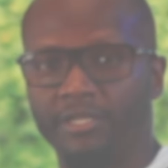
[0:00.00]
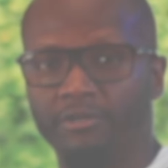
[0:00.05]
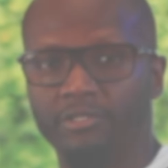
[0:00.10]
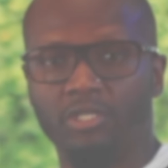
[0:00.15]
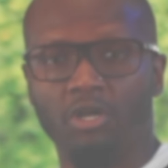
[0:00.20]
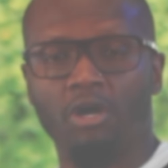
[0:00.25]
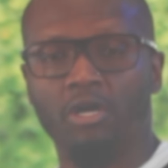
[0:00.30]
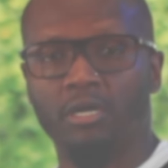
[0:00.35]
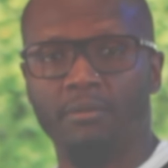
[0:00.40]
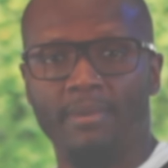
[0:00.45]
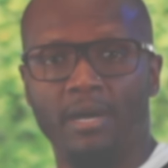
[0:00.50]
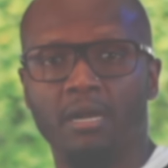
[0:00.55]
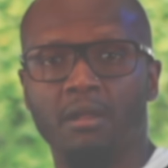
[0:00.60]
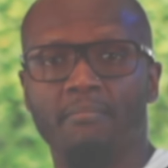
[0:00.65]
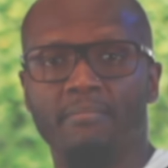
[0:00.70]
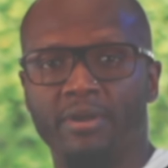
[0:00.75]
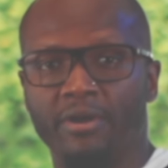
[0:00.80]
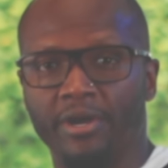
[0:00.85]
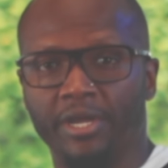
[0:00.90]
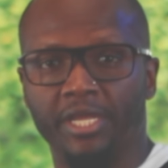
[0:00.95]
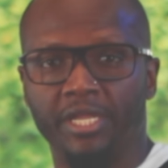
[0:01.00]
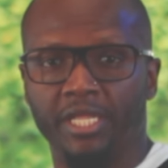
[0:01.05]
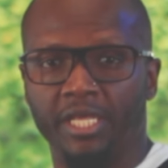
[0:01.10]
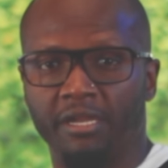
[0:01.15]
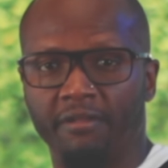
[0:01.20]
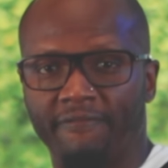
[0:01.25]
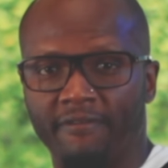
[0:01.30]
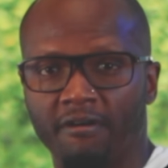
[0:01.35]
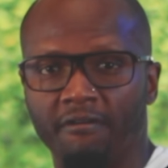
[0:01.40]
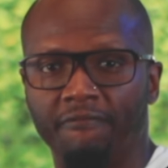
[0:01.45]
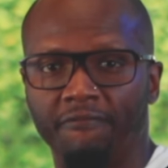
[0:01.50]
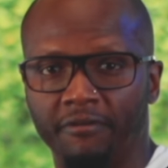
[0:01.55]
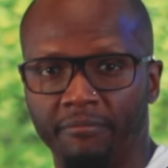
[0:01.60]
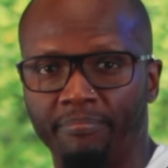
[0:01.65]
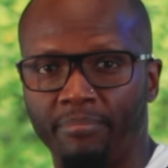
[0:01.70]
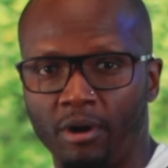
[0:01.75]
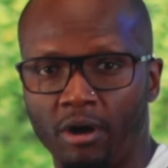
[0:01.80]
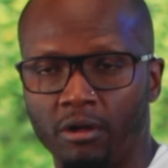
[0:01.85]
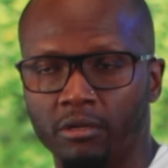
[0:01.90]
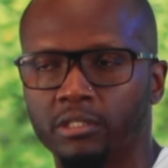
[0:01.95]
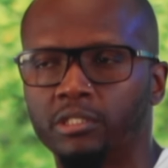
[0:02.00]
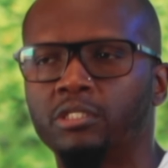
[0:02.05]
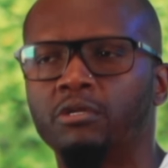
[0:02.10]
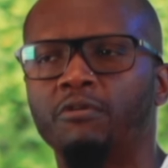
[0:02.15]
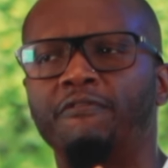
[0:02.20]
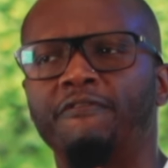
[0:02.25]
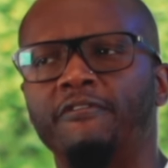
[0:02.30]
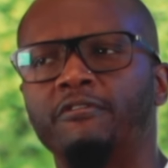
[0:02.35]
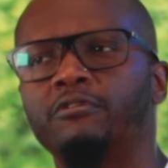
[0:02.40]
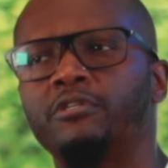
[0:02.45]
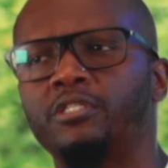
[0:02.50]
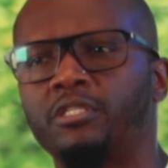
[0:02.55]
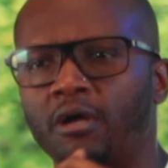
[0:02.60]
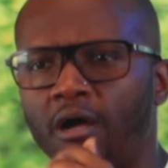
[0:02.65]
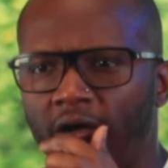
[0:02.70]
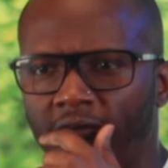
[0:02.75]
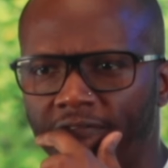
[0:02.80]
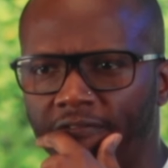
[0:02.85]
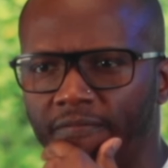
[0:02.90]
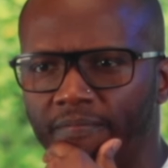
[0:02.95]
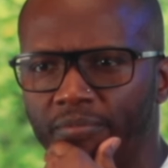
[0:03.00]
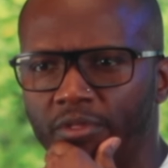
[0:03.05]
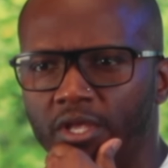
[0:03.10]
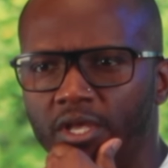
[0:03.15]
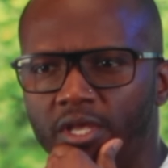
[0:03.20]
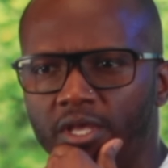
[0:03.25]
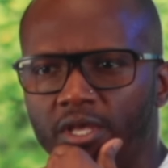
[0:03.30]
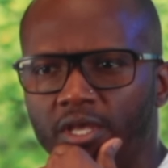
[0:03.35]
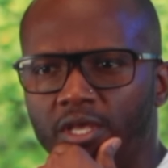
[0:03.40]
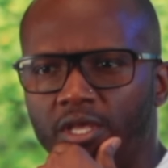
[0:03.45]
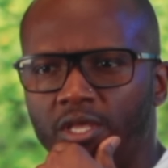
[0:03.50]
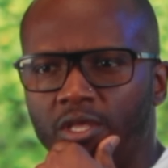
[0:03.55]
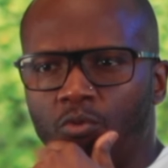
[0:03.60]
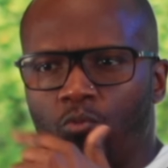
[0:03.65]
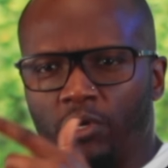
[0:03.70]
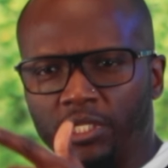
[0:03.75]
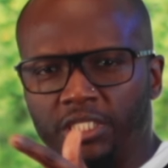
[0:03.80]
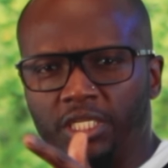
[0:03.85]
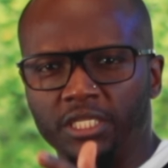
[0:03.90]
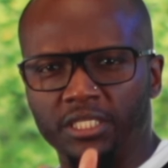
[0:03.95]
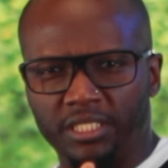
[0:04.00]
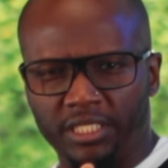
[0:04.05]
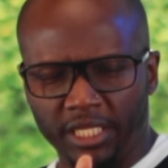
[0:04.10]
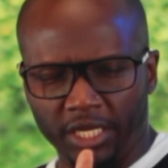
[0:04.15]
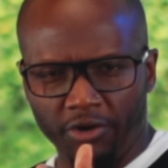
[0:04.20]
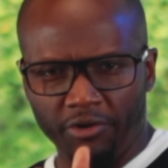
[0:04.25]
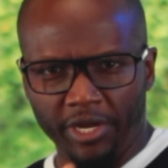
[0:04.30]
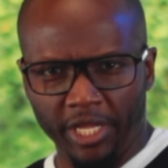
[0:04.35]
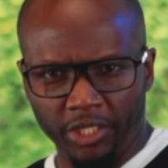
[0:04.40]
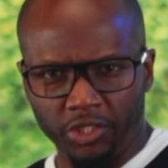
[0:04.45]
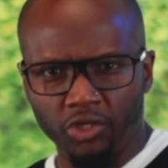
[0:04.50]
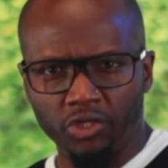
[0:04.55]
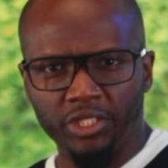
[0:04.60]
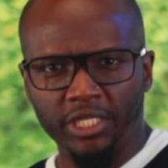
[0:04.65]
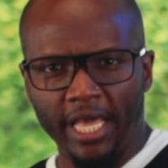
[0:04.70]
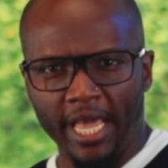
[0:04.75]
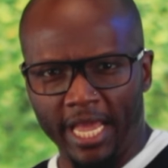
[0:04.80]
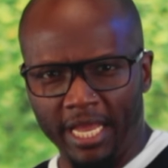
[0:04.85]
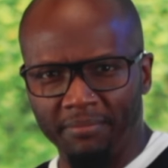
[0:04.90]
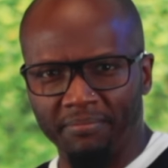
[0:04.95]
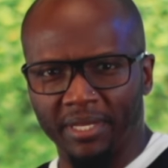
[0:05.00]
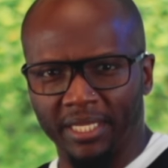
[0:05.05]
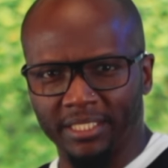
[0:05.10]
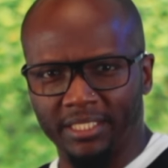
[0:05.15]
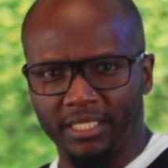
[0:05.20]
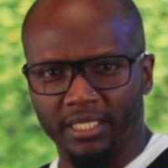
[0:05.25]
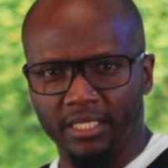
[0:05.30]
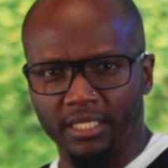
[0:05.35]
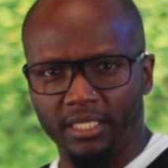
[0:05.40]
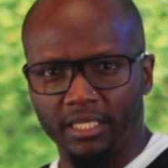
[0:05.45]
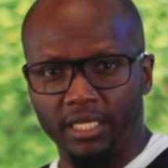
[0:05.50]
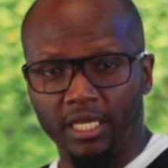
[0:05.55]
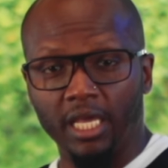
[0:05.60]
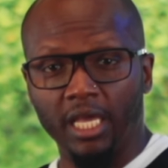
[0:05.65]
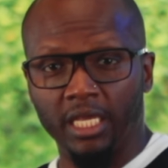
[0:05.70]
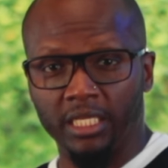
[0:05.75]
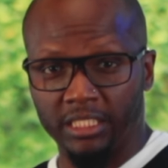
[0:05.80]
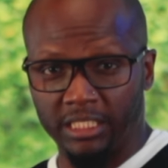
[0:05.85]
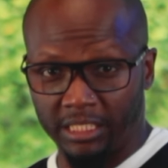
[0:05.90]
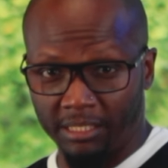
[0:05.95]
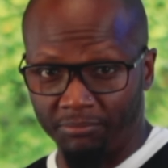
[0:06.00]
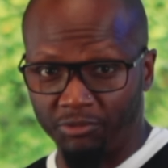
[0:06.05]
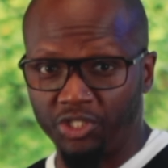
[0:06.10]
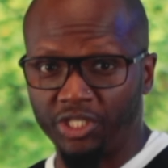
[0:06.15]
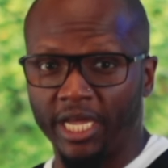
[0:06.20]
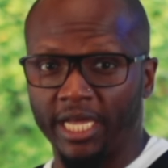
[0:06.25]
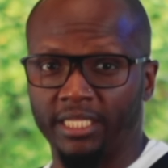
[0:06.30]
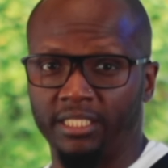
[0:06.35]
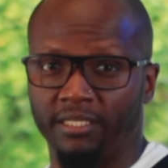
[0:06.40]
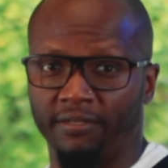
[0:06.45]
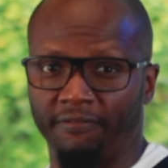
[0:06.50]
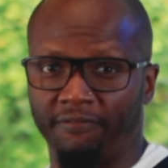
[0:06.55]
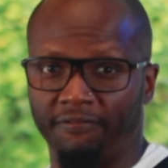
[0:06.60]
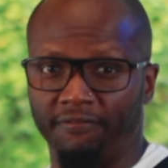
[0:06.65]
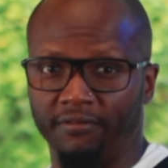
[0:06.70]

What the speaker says: they're talking about American NFL football. So first off, what's considered entertainment is subjective.